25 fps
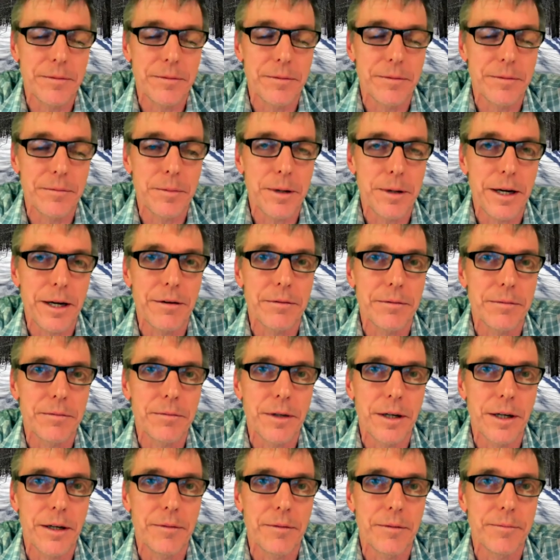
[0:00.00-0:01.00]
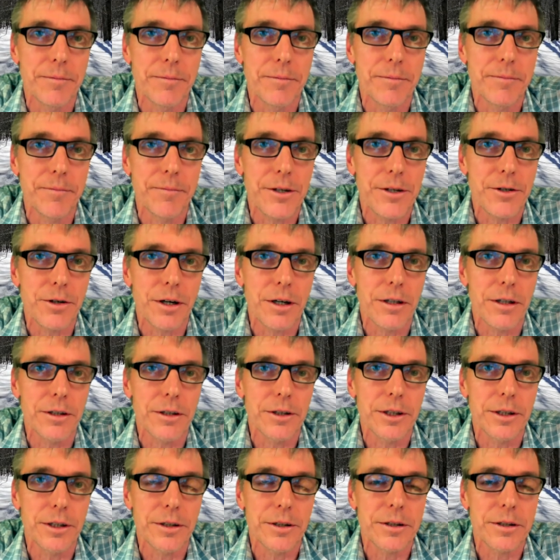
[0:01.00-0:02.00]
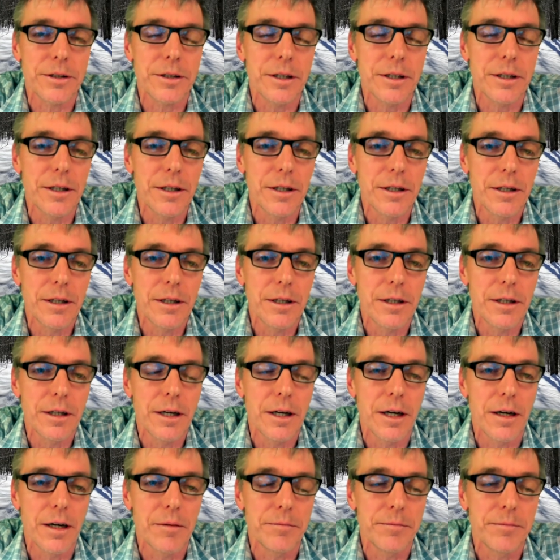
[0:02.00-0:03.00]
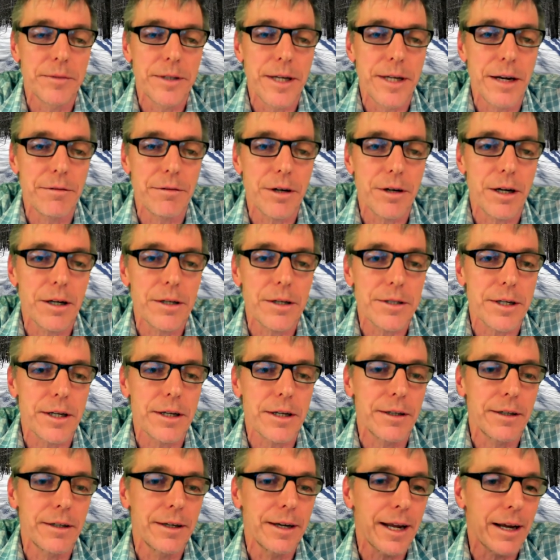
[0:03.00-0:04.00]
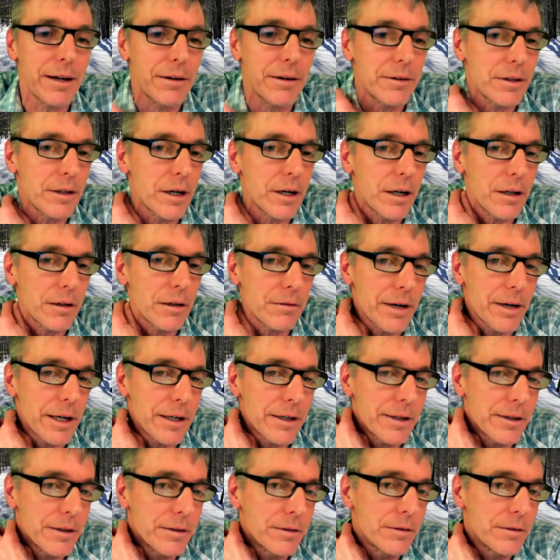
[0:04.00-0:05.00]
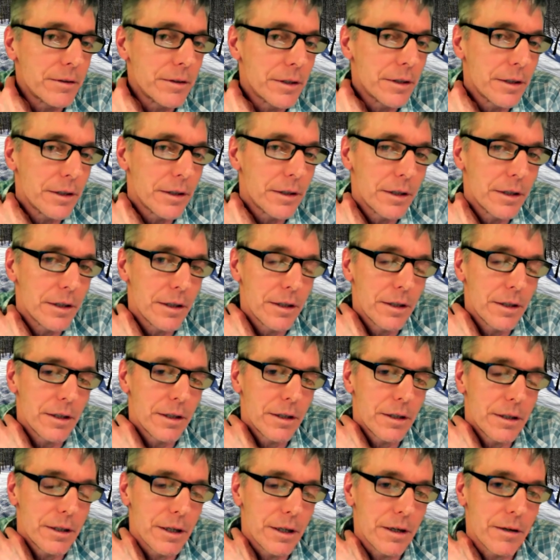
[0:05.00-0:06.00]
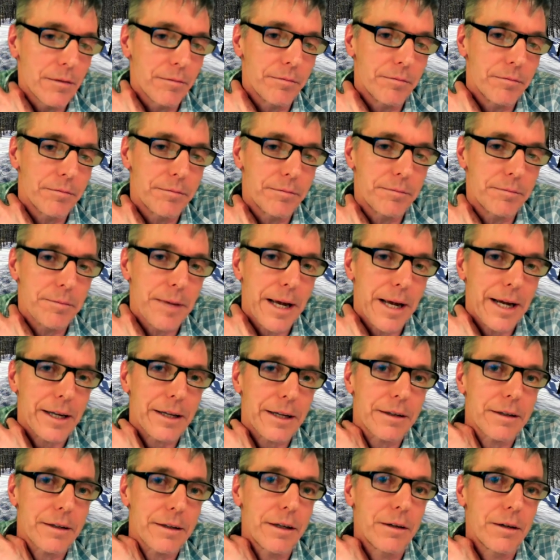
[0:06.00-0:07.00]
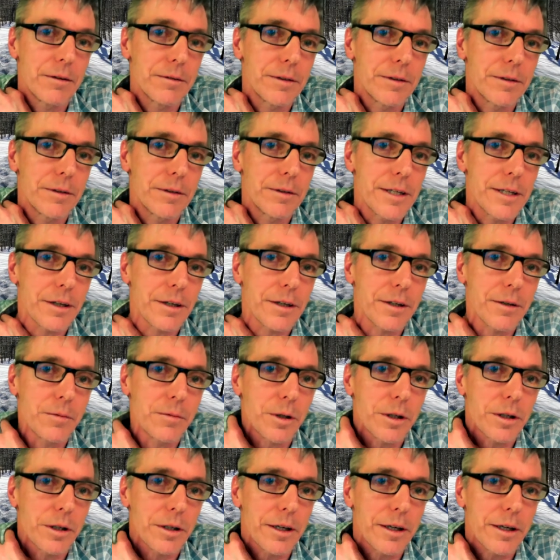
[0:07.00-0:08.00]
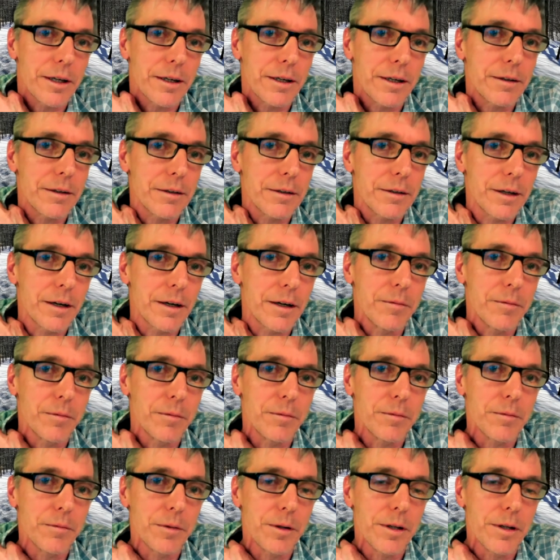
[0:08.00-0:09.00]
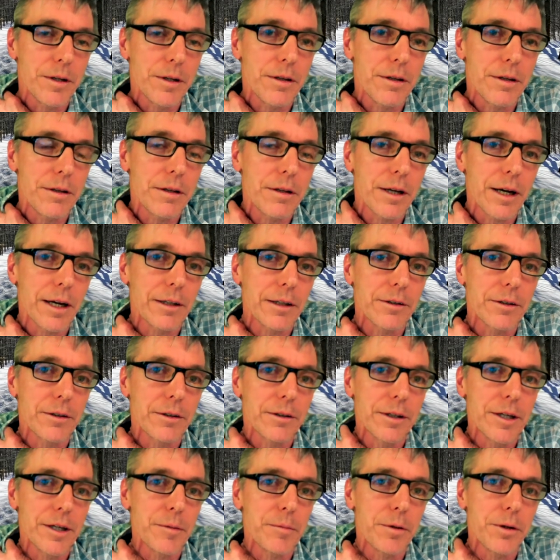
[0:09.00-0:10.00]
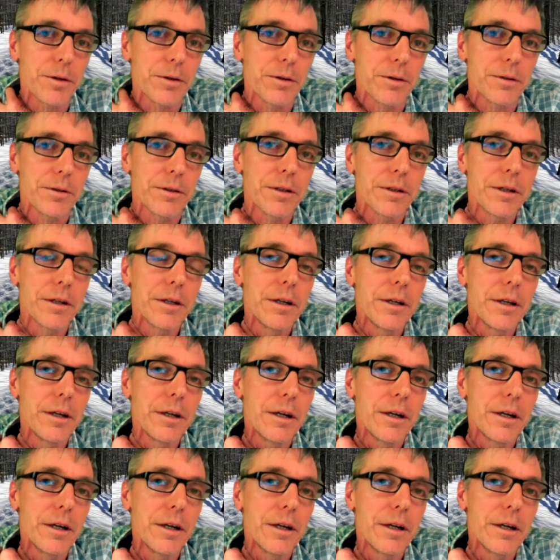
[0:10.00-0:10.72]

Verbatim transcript: by a um, hydrologist um, Dave Rosgen out in Colorado um, back, you know, he started working um, with Aldo Leopold